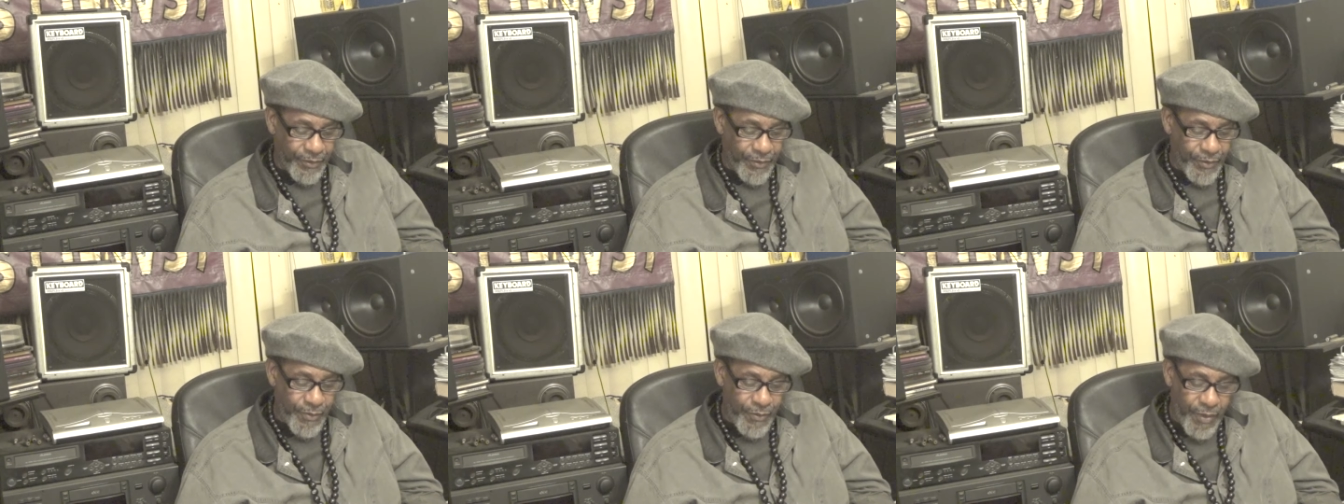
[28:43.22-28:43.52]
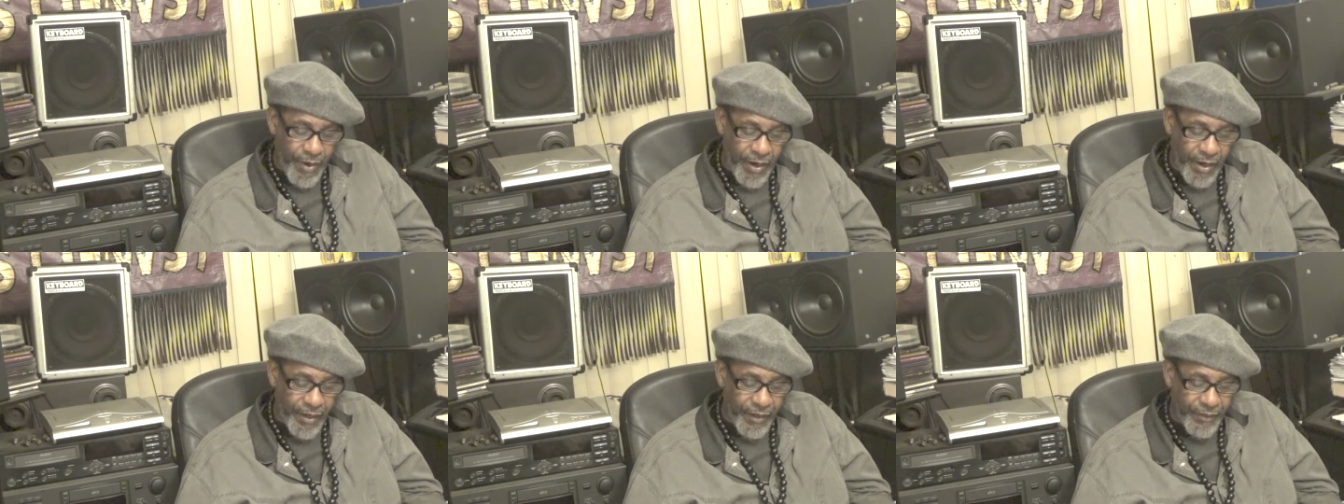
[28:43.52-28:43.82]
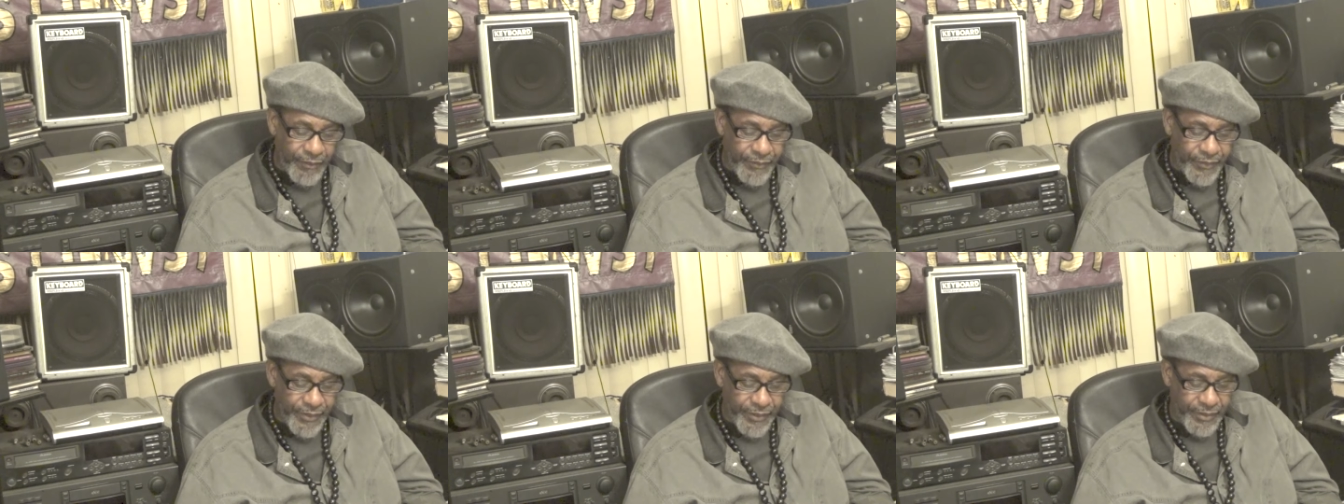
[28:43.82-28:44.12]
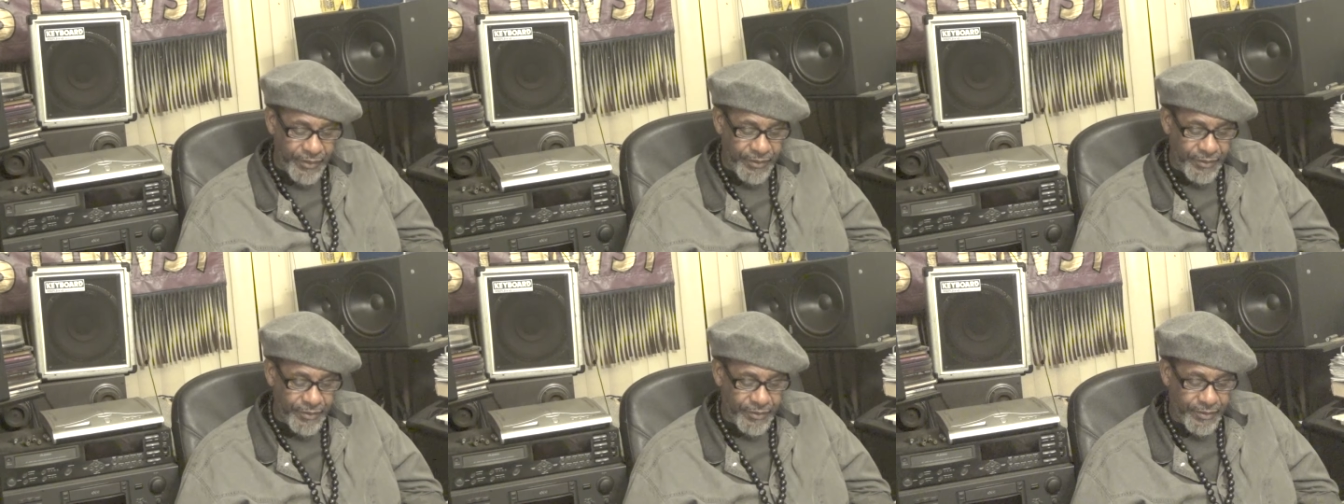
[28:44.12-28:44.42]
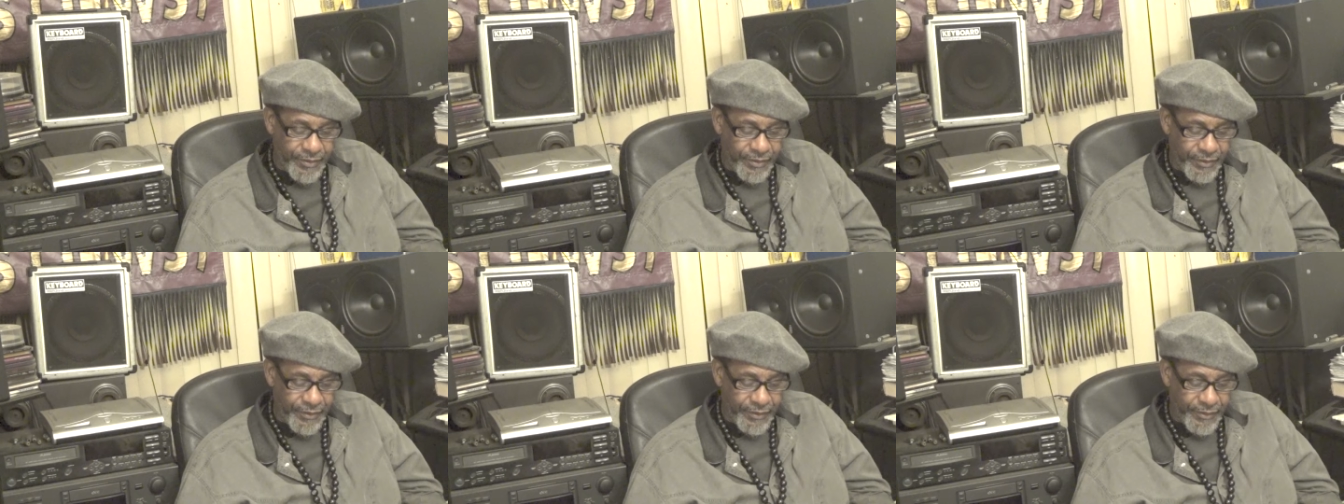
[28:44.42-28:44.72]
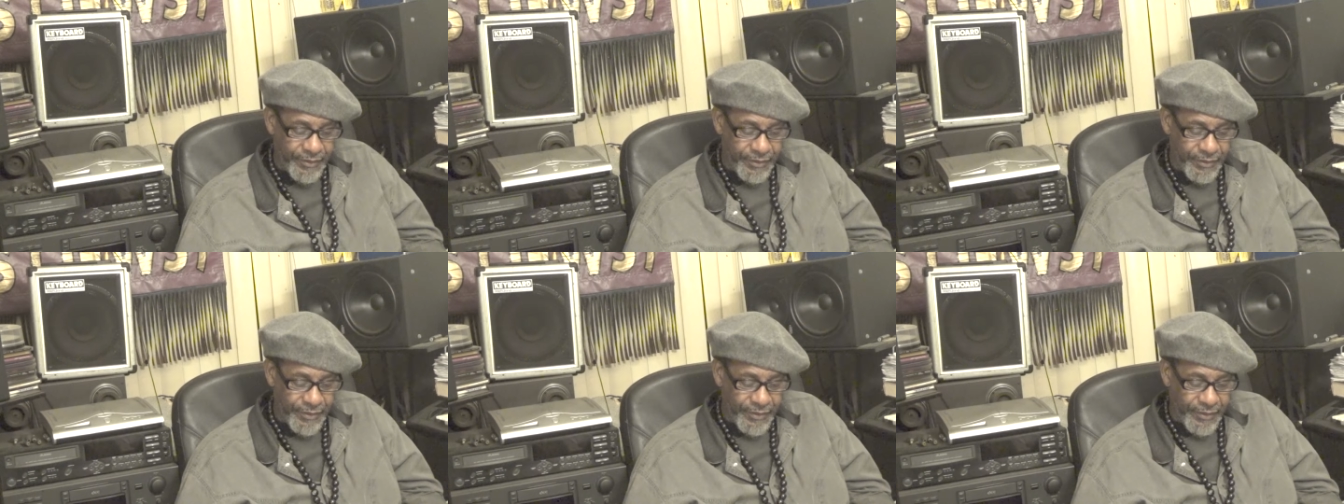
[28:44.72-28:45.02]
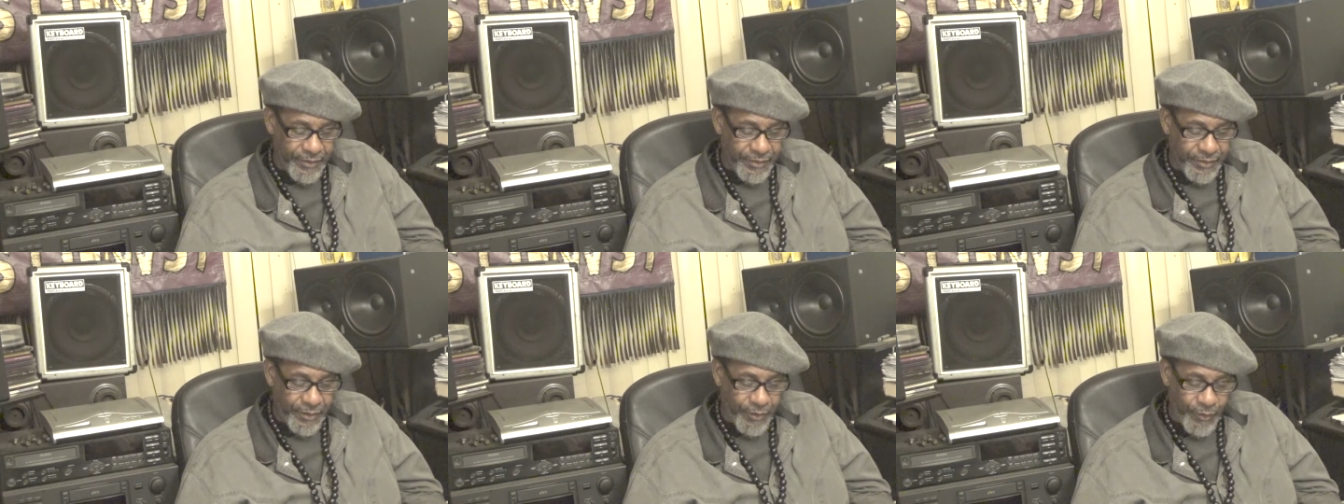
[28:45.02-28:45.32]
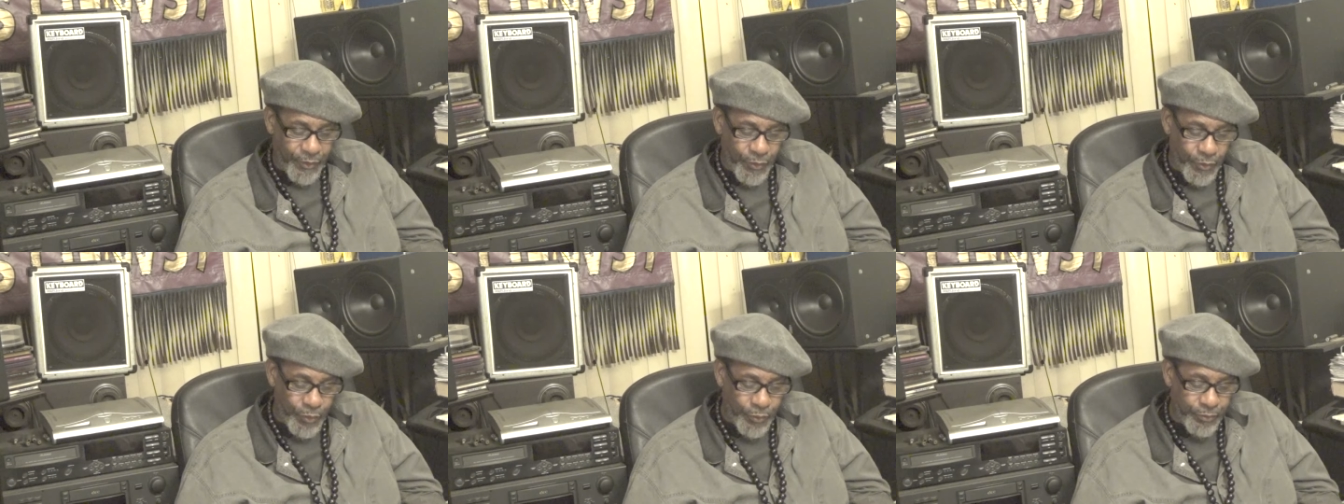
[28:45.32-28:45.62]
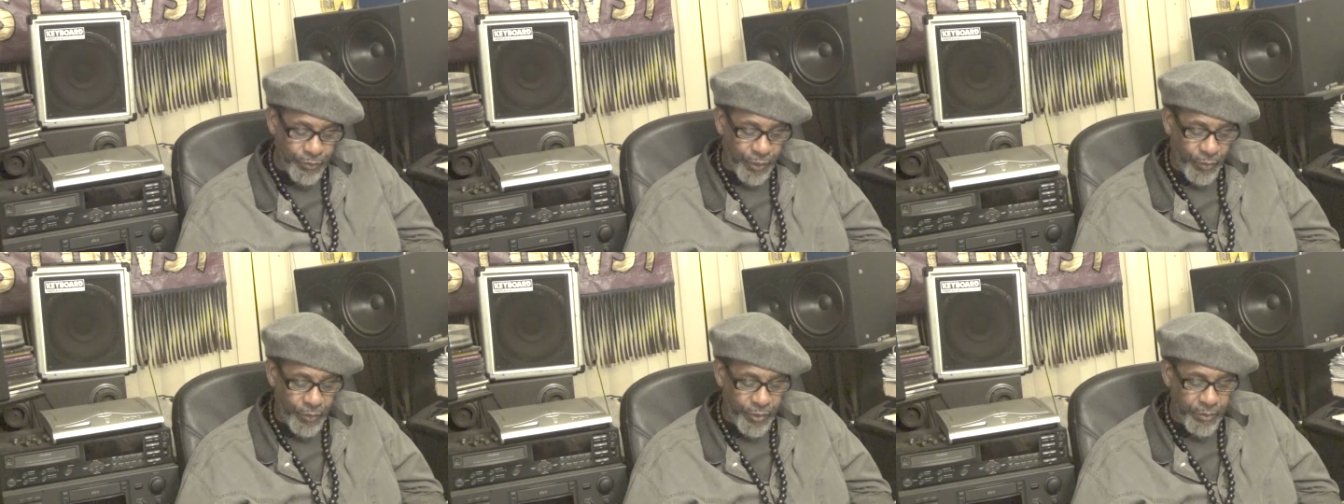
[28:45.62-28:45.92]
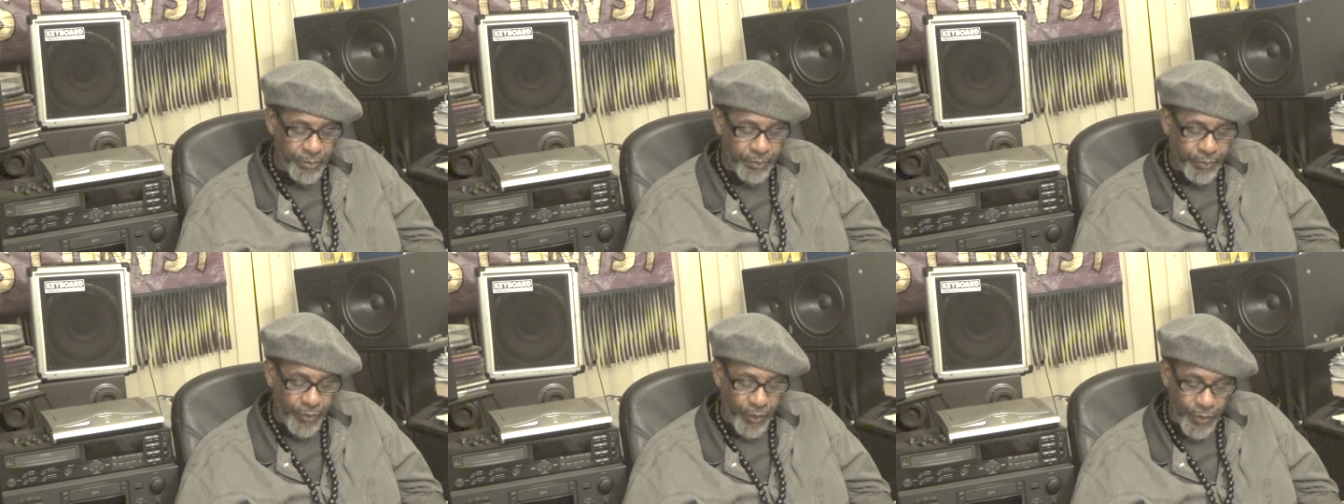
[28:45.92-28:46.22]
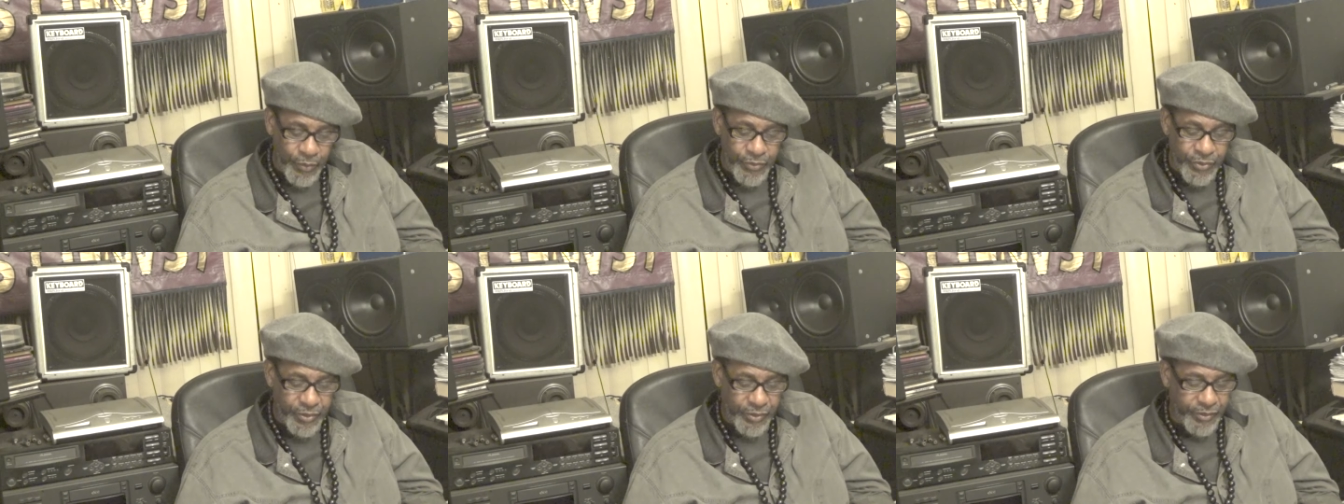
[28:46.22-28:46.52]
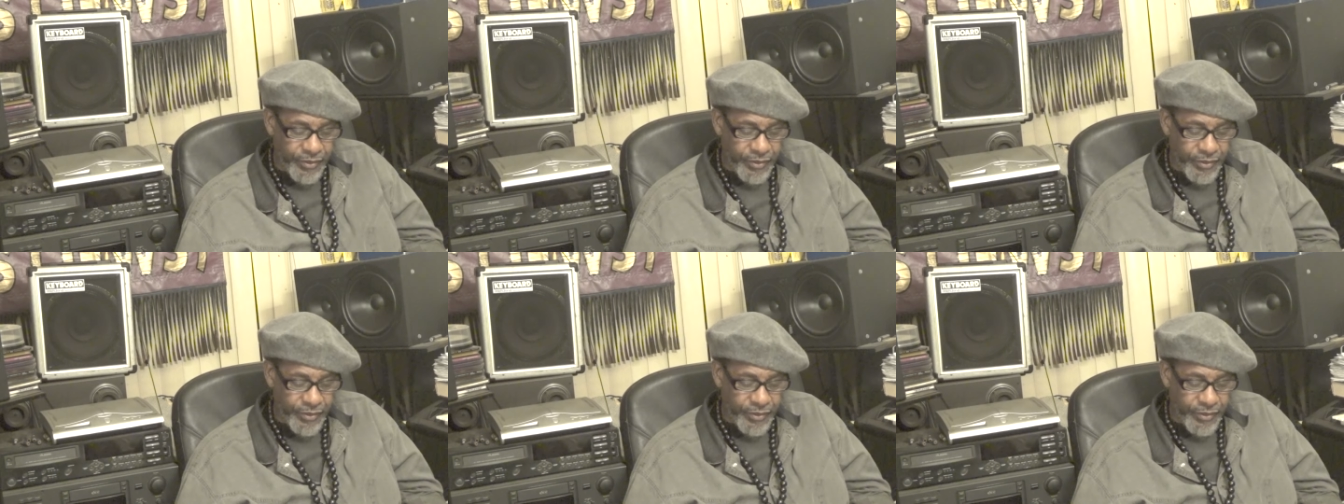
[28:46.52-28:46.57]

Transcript: Who are these? To whom the reproach or